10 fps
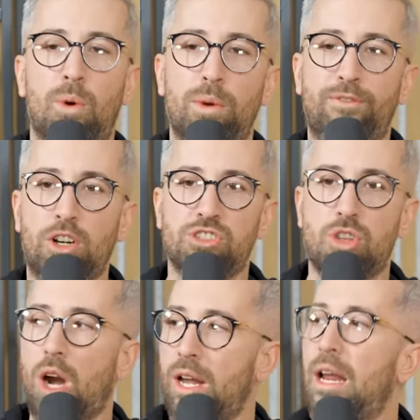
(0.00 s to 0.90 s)
when we first
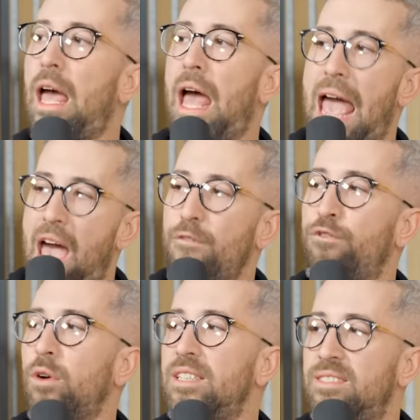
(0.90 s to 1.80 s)
started?
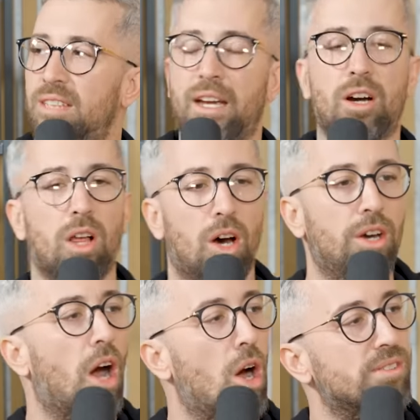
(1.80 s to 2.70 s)
every single
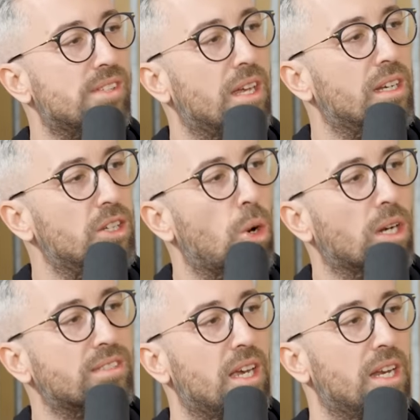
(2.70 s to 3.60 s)
hood host in New York
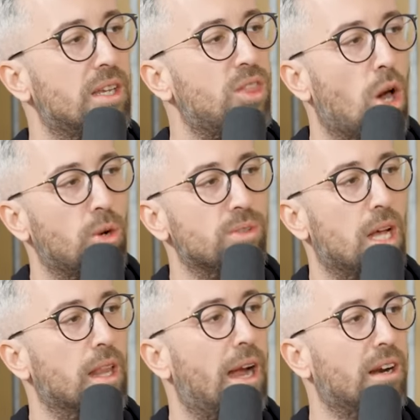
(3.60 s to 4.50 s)
yeah. City thought it was
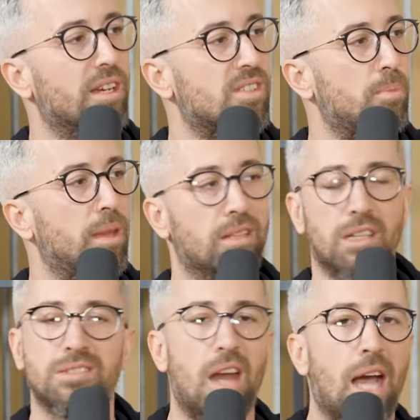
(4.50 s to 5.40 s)
hilarious to be like,
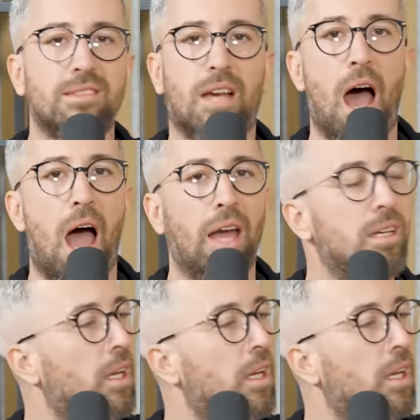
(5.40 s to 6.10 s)
this next guy,